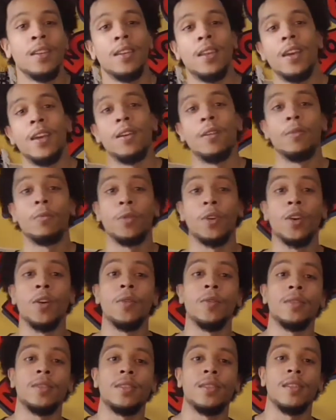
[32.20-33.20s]
Now, we're
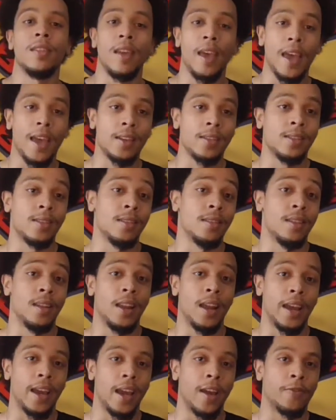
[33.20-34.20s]
going to the Exia that
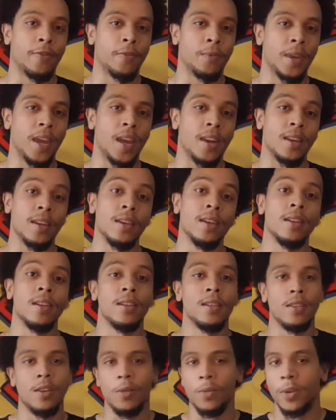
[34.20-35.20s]
I got from Kenny.
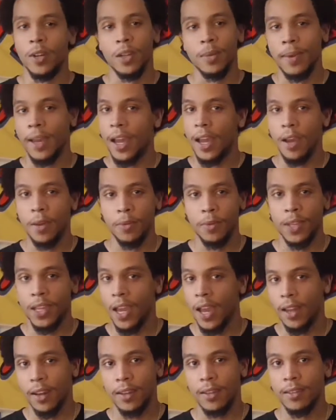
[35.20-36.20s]
Don't worry about how we
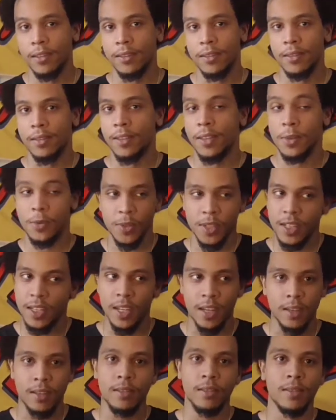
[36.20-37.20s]
got it. It was a
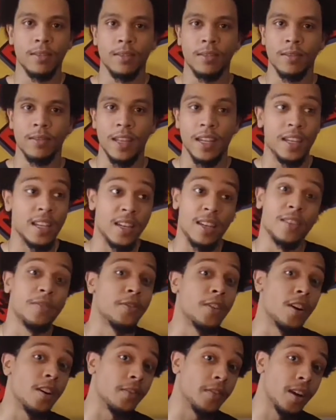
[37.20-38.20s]
deal that didn't
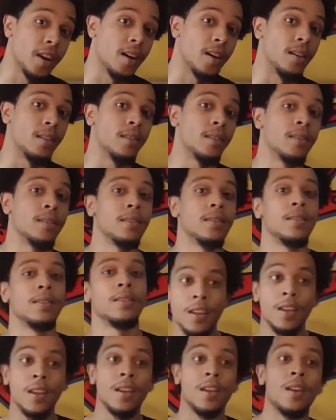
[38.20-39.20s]
involve y'all.
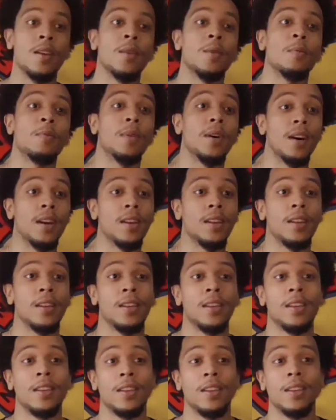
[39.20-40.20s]
But,
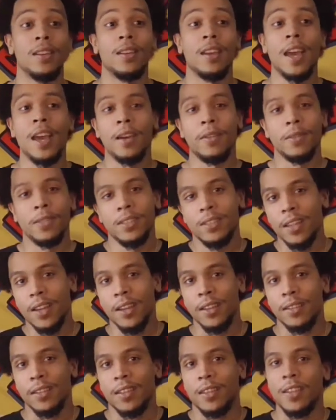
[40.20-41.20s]
now it's
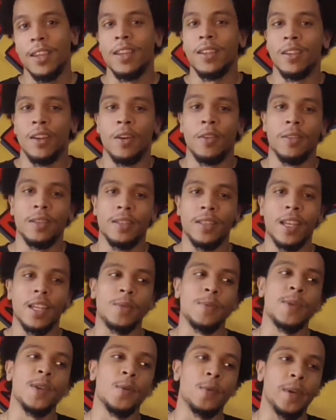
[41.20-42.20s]
done. You know, it
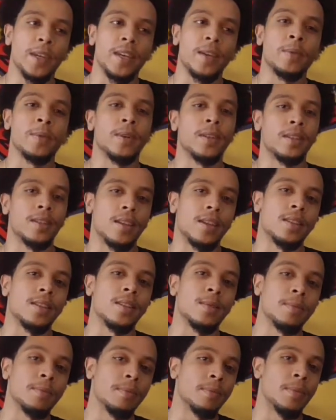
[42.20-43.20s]
takes me a week where it takes
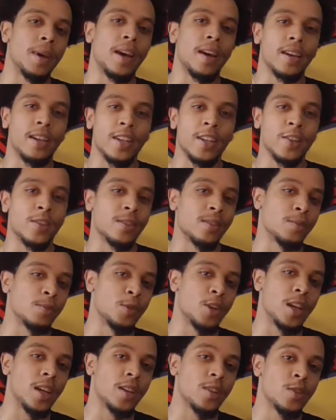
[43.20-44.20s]
him about a year and some
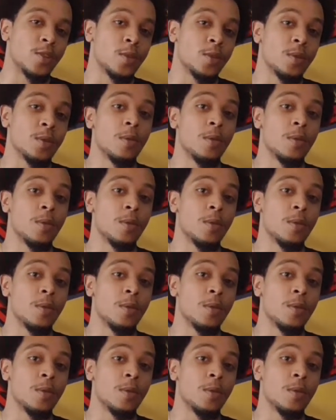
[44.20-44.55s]
change.